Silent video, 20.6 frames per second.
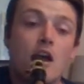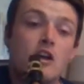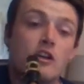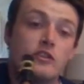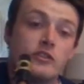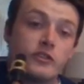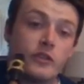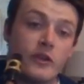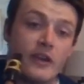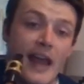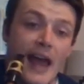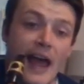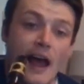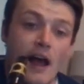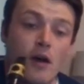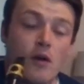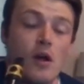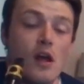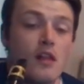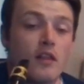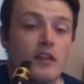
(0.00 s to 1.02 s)
So
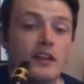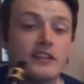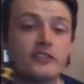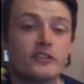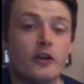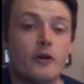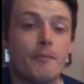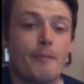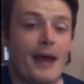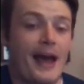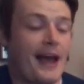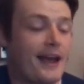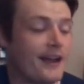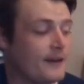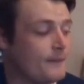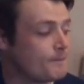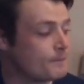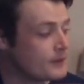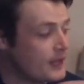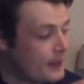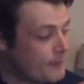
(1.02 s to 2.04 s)
now, let's go back
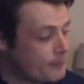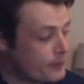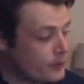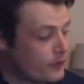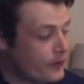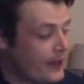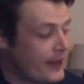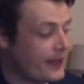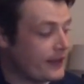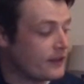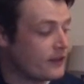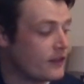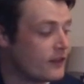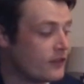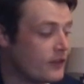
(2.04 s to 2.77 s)
and play